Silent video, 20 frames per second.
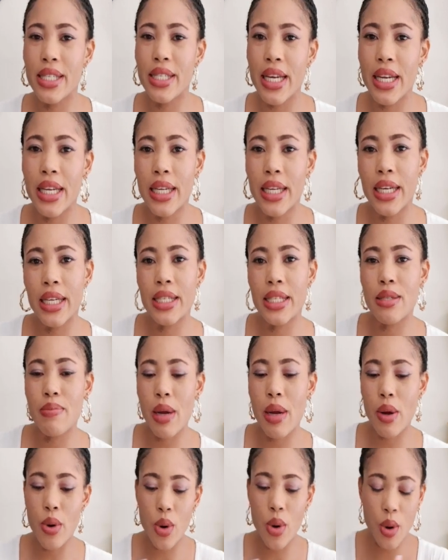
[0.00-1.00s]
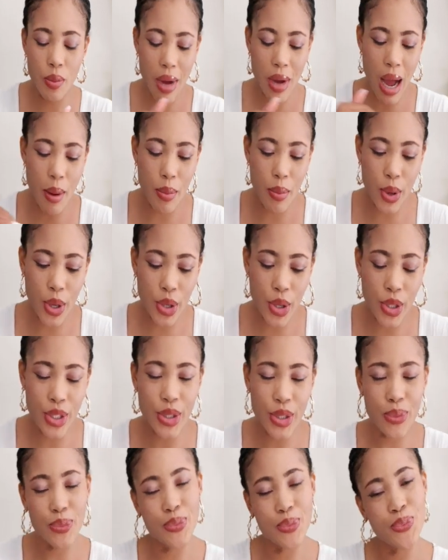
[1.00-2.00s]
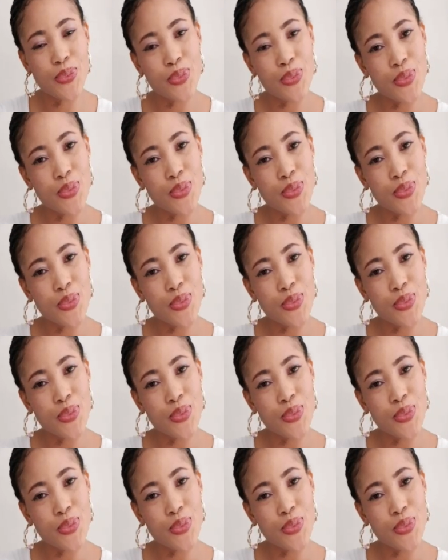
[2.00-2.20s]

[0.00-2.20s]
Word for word: I studied English back home. I'm good.